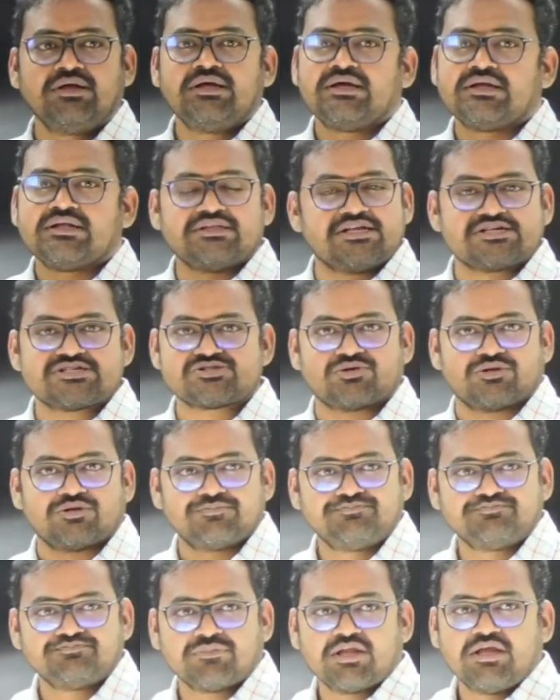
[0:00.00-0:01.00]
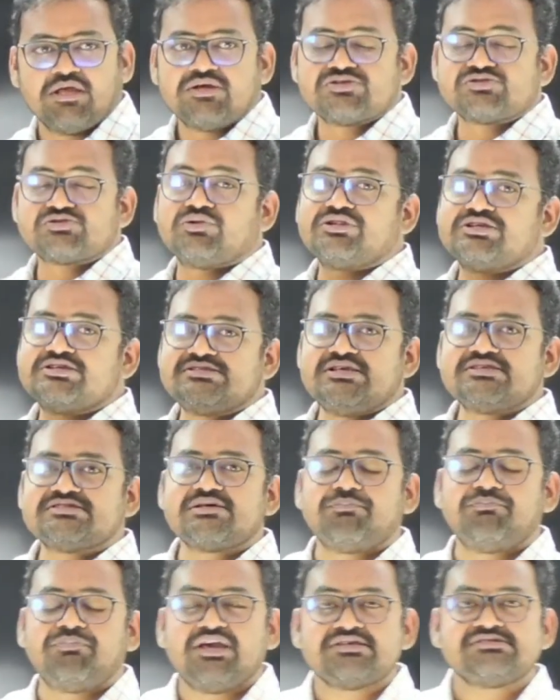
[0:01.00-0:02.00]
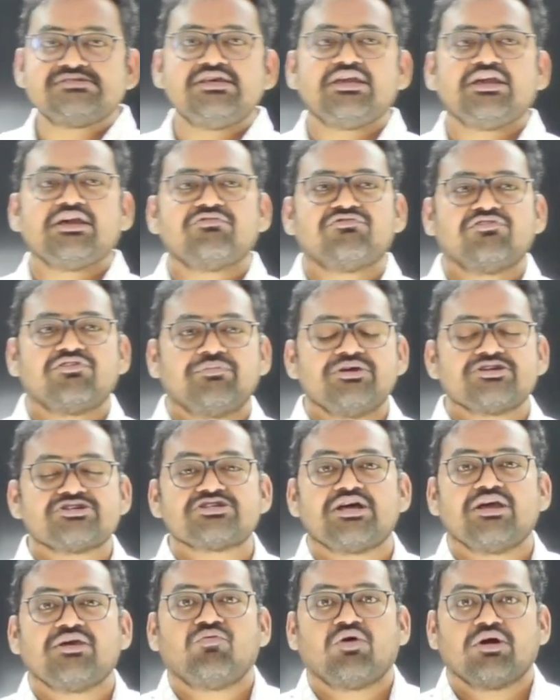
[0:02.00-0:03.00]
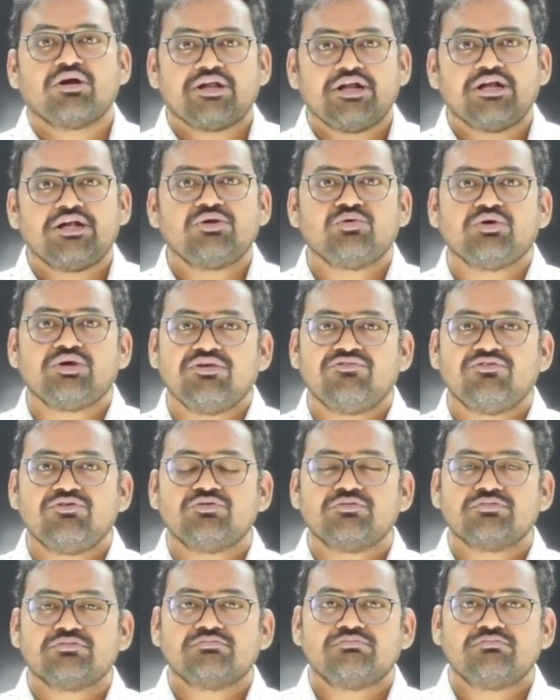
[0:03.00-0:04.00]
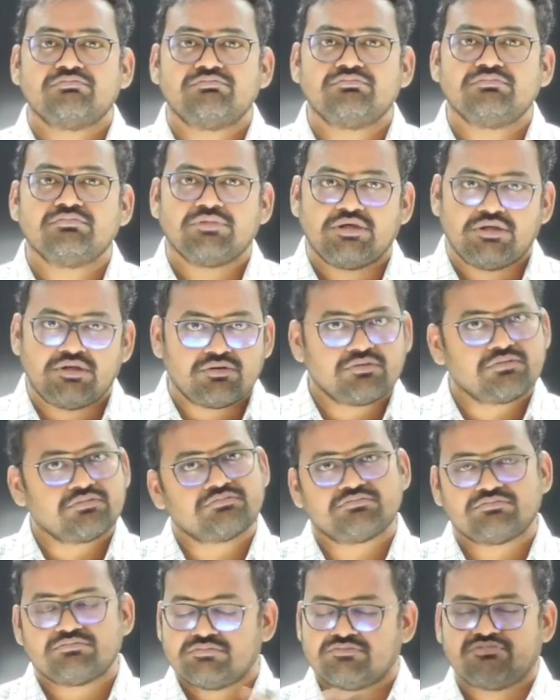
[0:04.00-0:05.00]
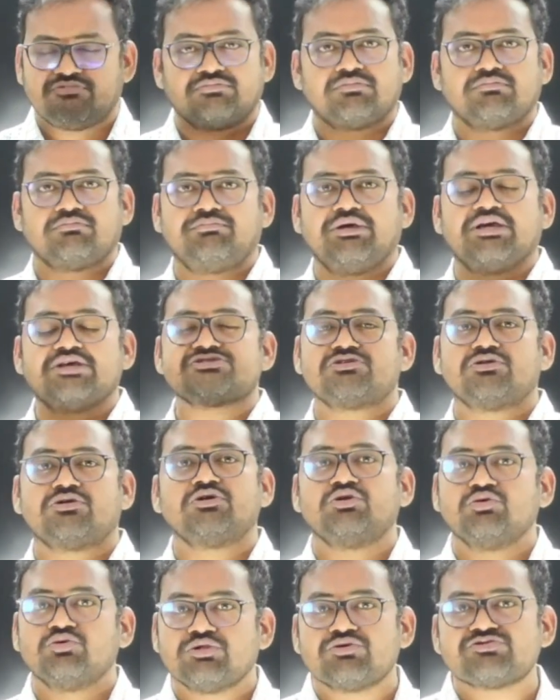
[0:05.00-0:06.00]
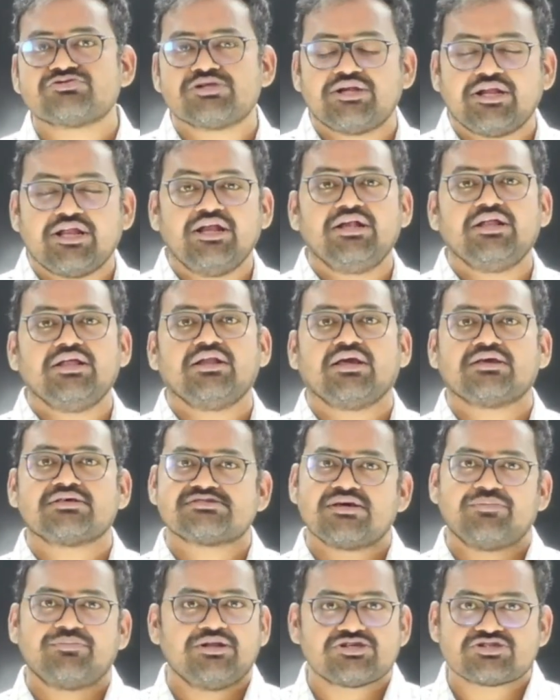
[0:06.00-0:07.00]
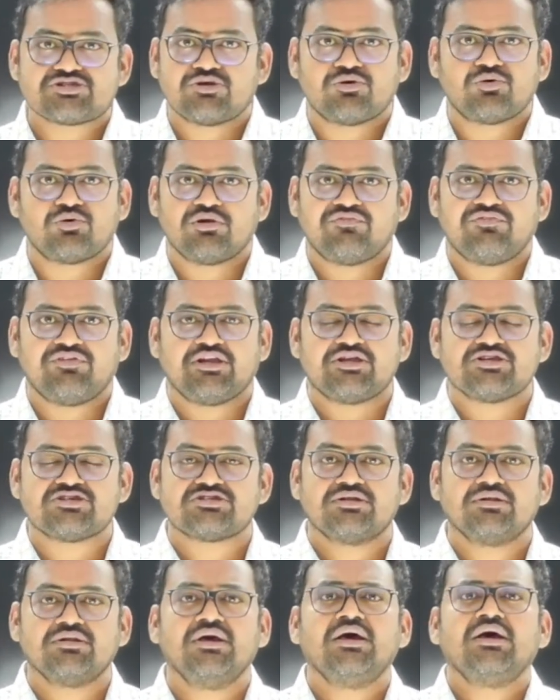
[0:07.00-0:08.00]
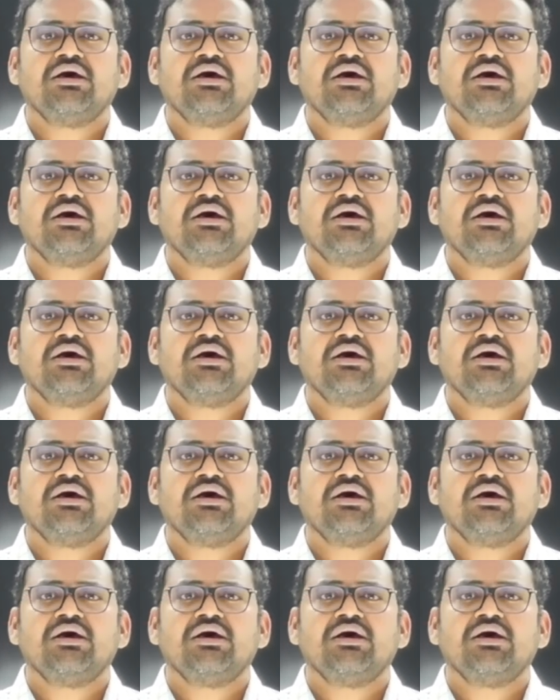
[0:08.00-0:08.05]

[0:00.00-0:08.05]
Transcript: That's all. So this is the basic information I wanted to give you, you know, based on 2018 examination notification.